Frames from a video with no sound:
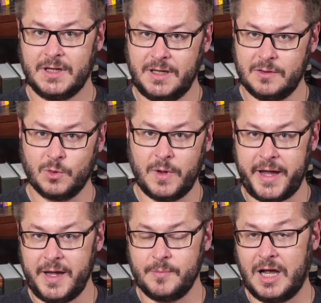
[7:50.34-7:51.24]
Either
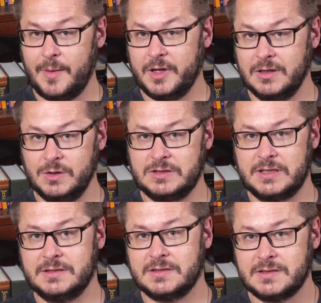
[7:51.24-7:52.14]
way, Muhammad
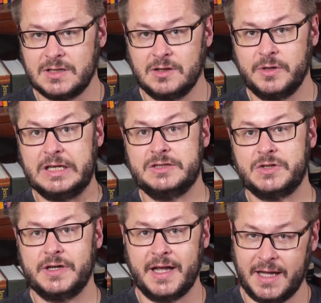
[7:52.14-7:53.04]
loses, so he
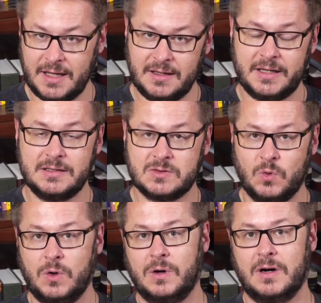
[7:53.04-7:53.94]
should end his
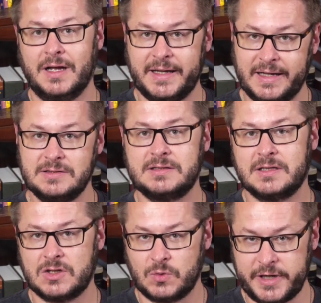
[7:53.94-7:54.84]
war against
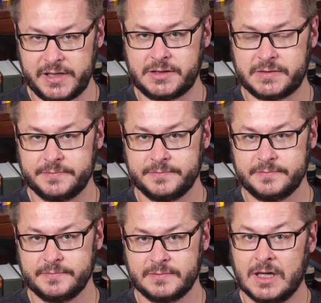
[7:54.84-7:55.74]
the Quraysh.
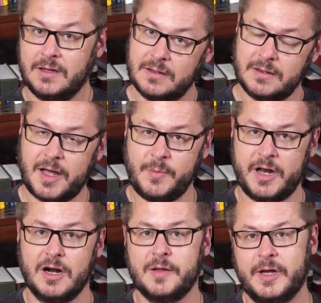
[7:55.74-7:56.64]
Not a
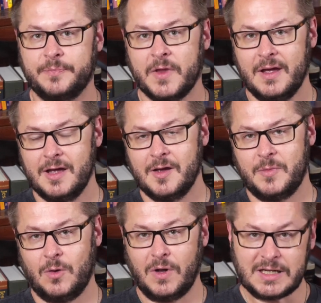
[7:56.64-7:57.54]
bad argument,
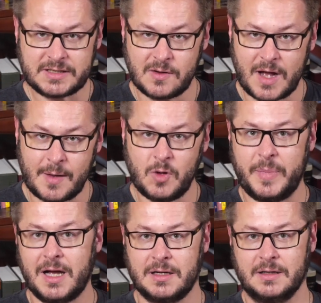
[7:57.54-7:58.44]
but watch how Abu
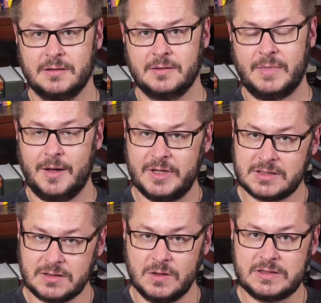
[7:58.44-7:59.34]
Bakr,
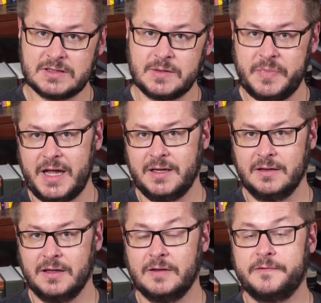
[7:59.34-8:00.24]
Muhammad's closest
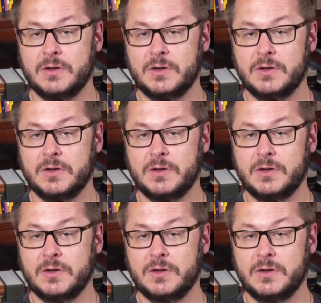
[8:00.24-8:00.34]
companion and the